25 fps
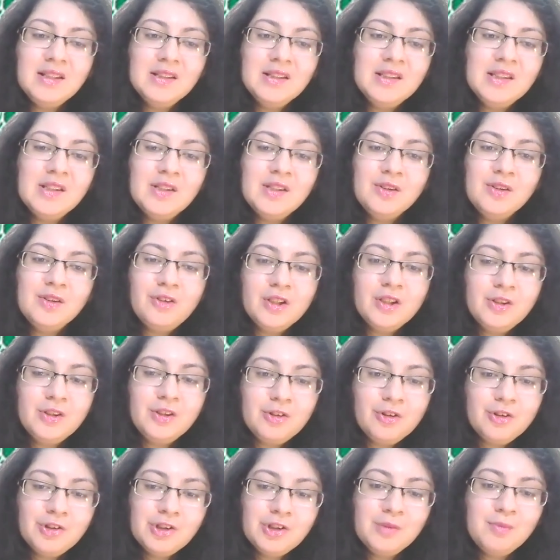this is Sukriti
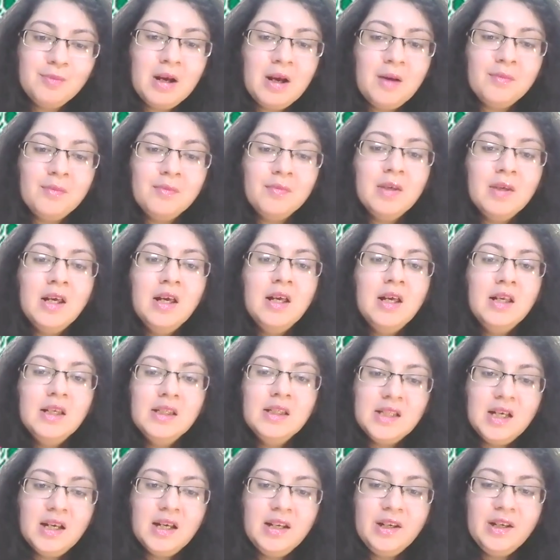Joshi ma'am
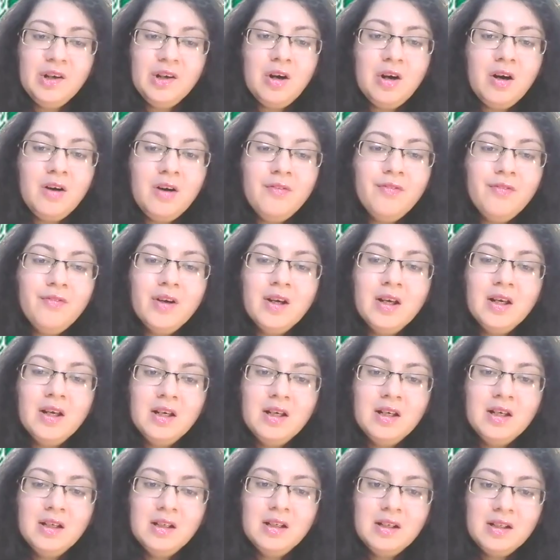signing off
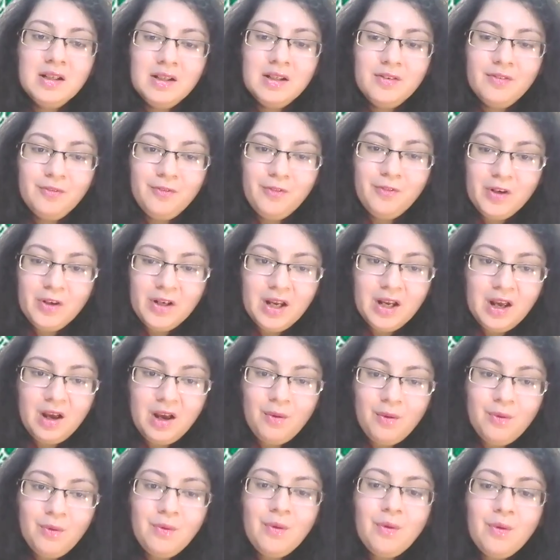for
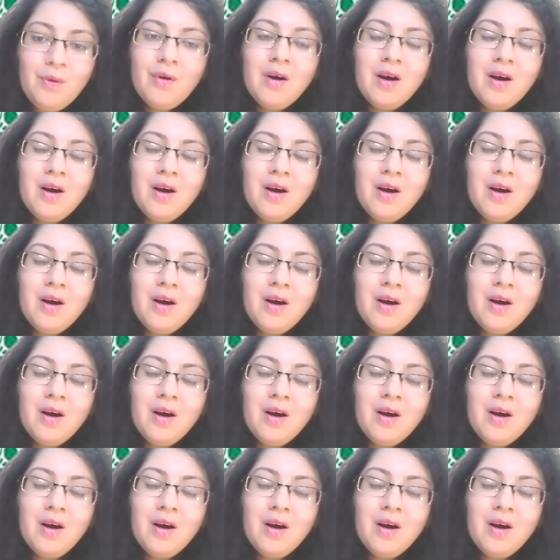now.